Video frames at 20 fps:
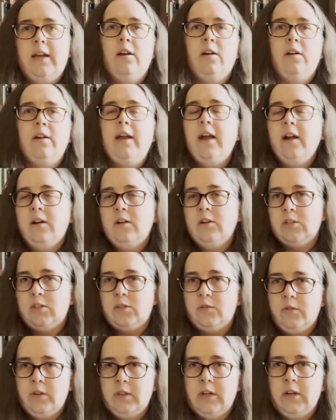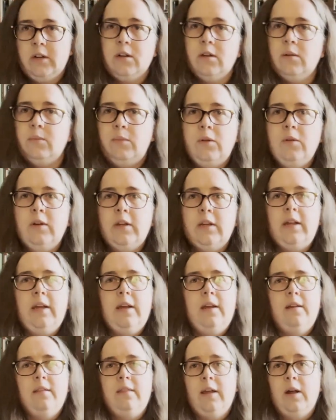are carers for their
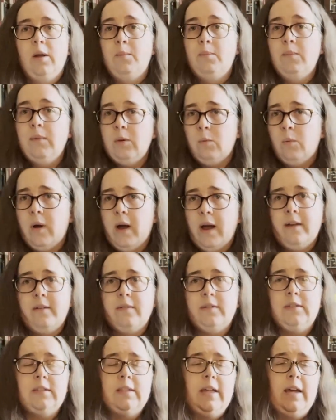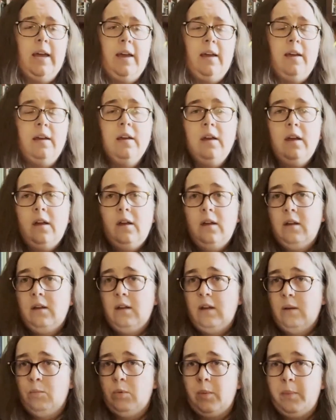community, they are midwives, they
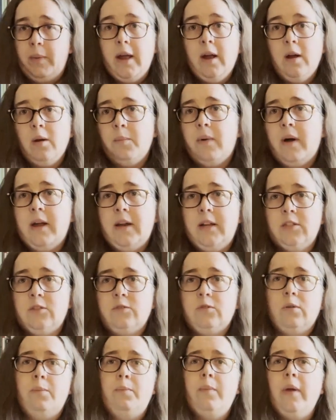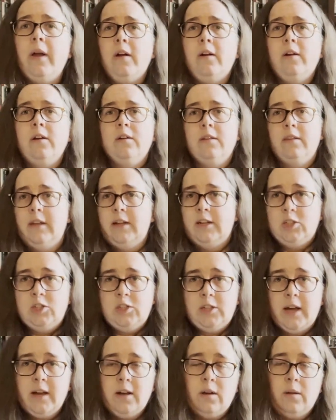prepare bodies for burial, they
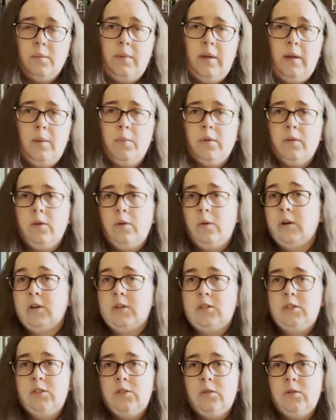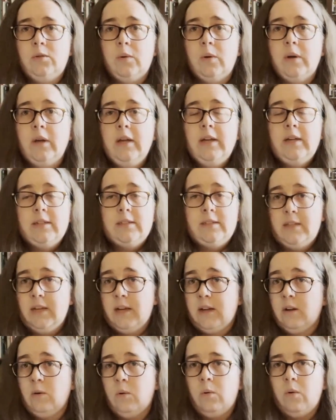check on people who are too
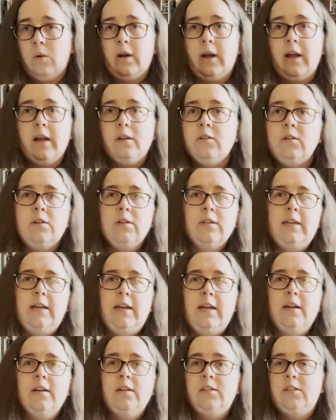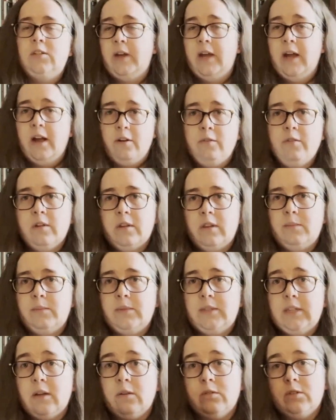sick or elderly to care for
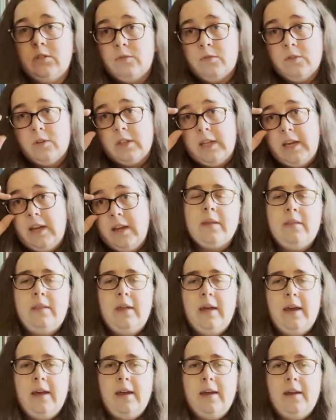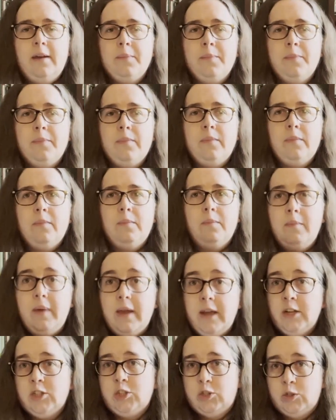themselves fully. They
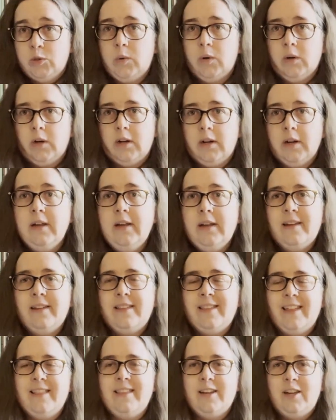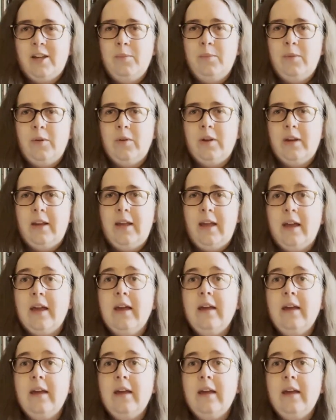make sure that the community